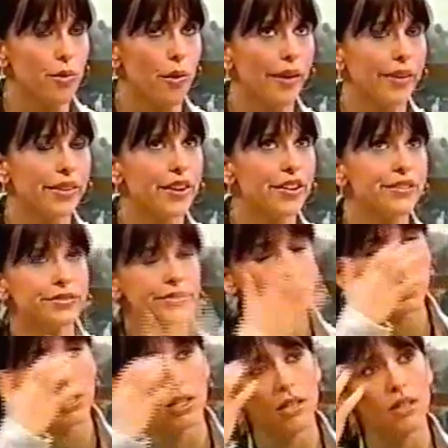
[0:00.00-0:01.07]
do I love?
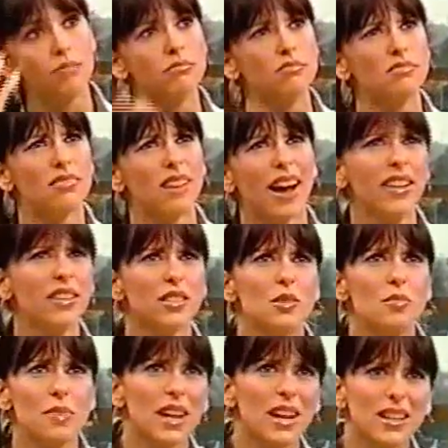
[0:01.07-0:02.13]
I don't
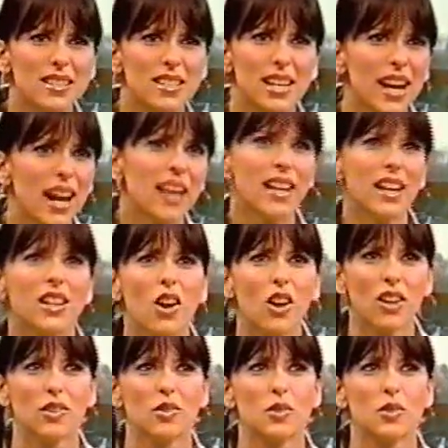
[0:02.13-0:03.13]
know, Beyonce. I like all of